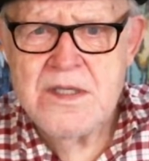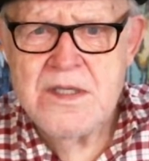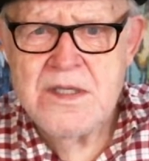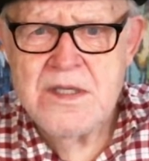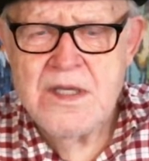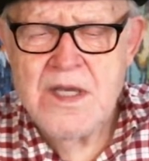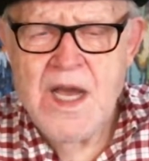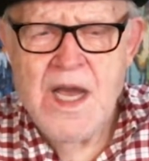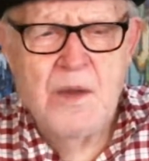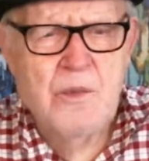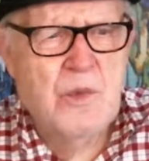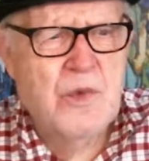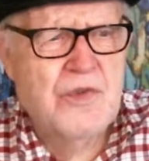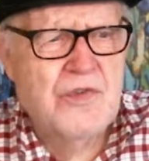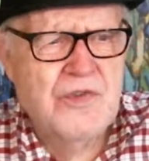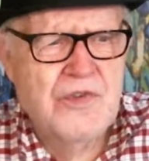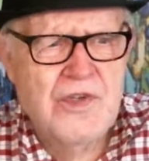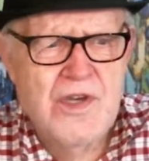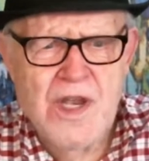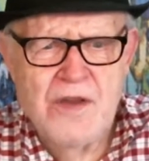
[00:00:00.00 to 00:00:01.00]
I
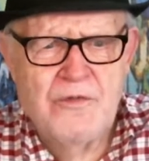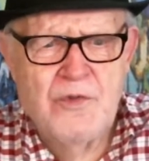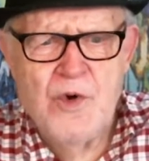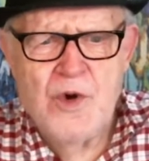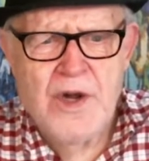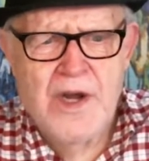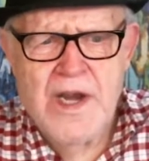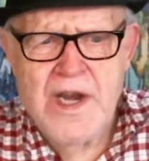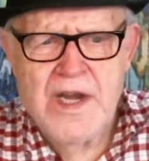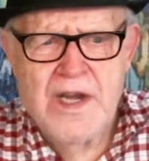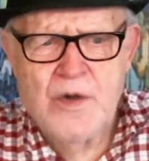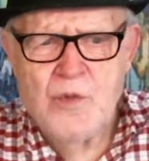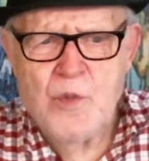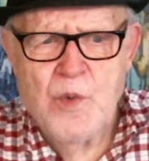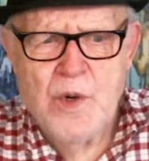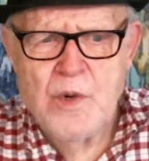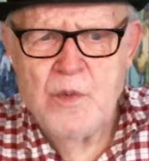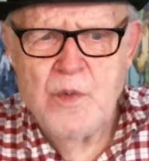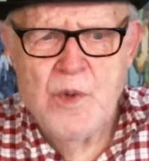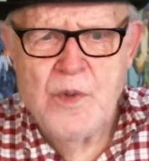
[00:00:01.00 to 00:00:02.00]
was never
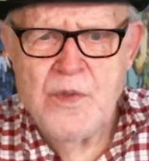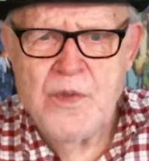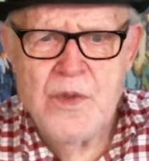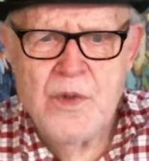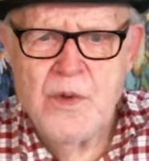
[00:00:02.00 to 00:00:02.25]
angry with you.